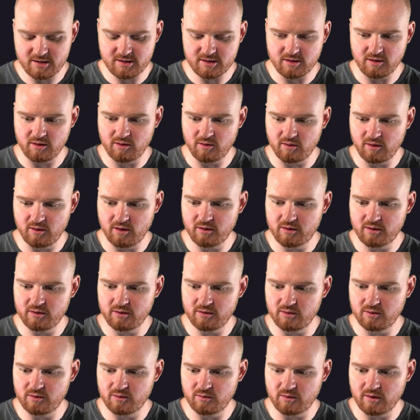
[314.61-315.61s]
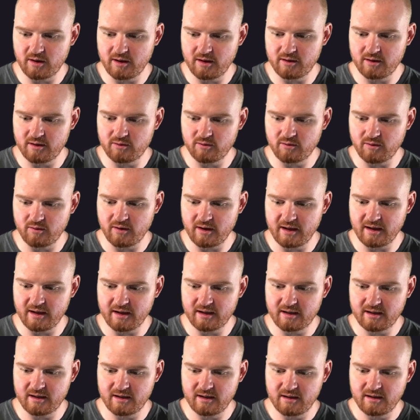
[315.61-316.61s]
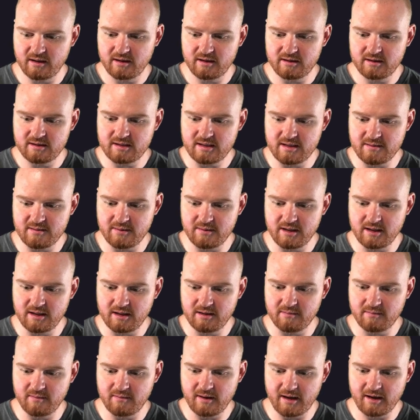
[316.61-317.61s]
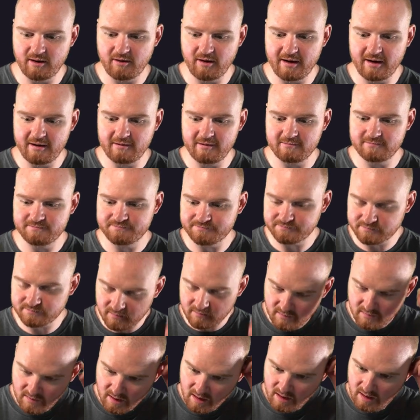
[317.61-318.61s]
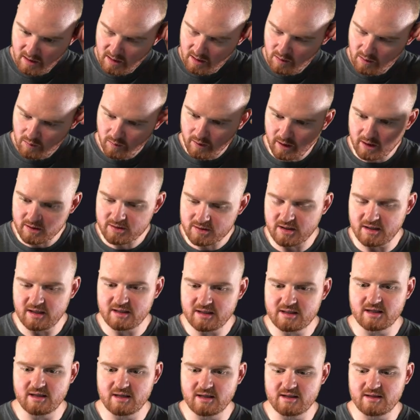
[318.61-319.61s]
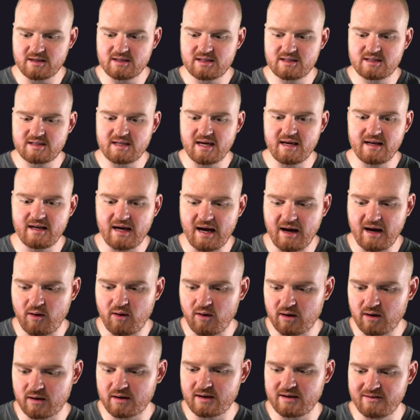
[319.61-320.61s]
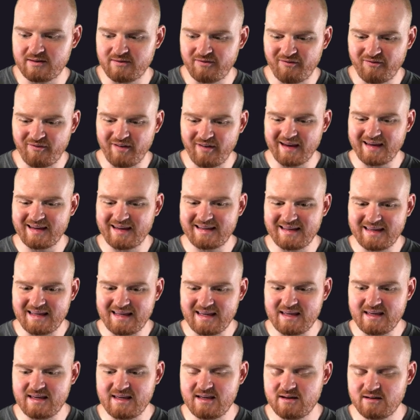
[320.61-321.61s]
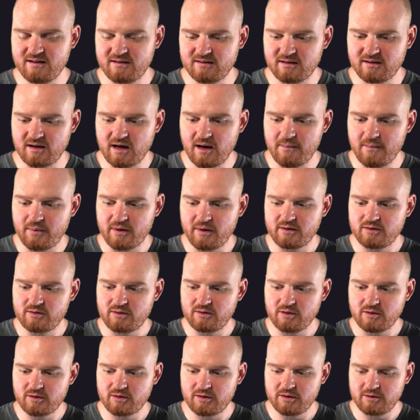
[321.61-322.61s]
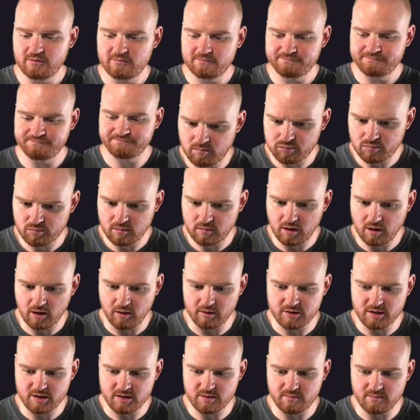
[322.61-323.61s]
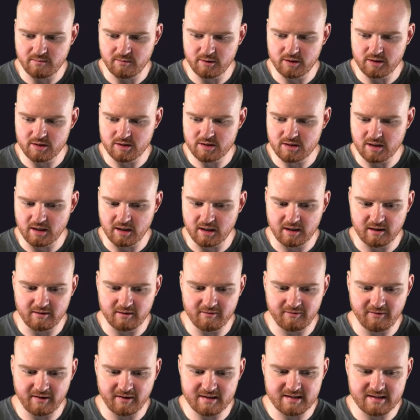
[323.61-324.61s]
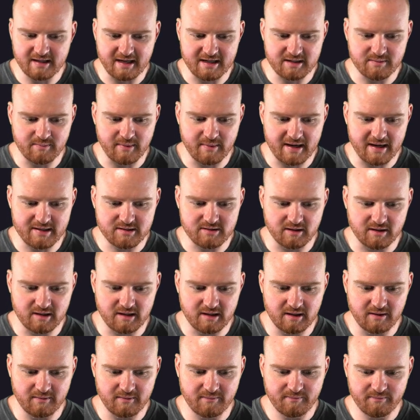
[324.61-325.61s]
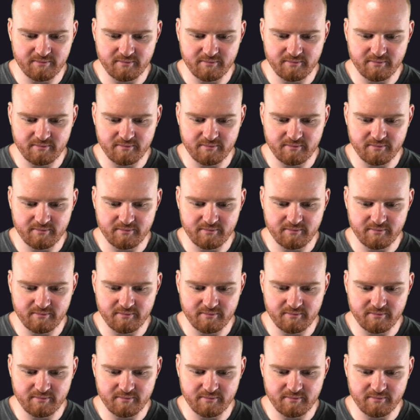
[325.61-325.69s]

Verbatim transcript: So Heroku run rake db migrate. We also need to set our config key up on Heroku. Oh, it's just, just uh, config slash master key.